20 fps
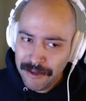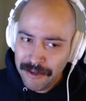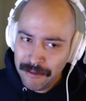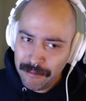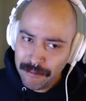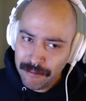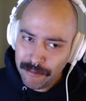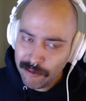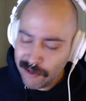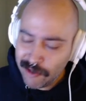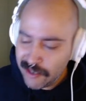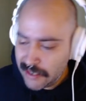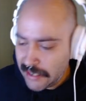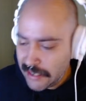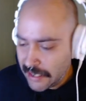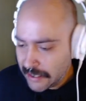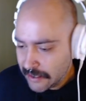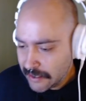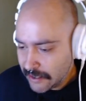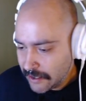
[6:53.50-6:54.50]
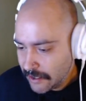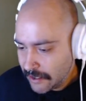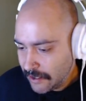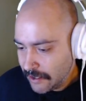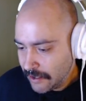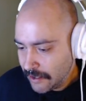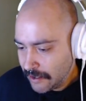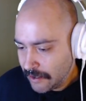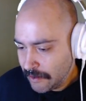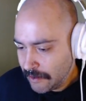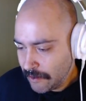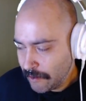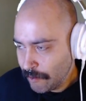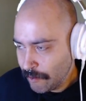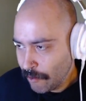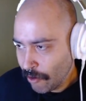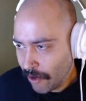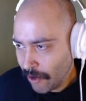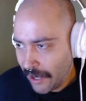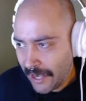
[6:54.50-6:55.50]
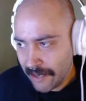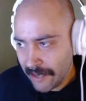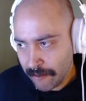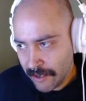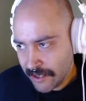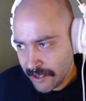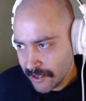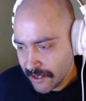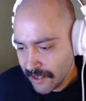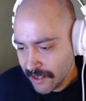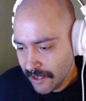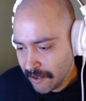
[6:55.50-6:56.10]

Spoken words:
predict more at-risk